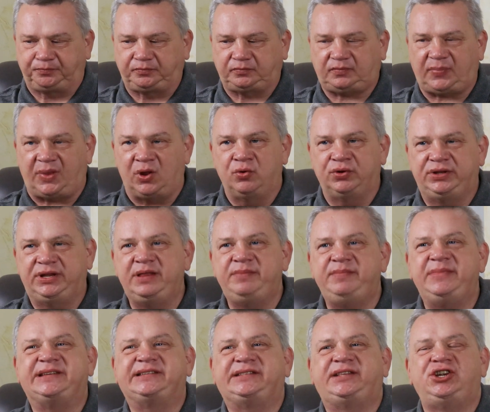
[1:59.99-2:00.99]
also
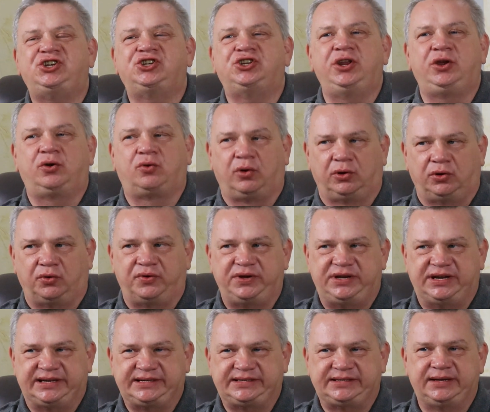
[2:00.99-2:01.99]
one mystical
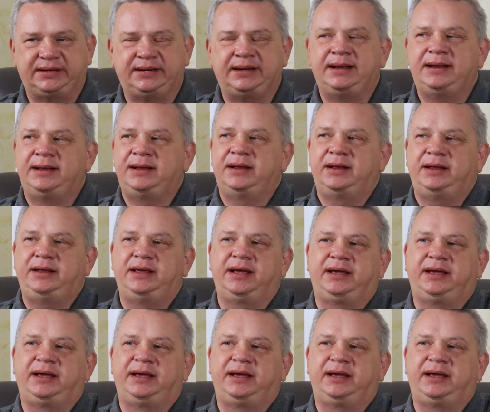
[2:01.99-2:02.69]
well called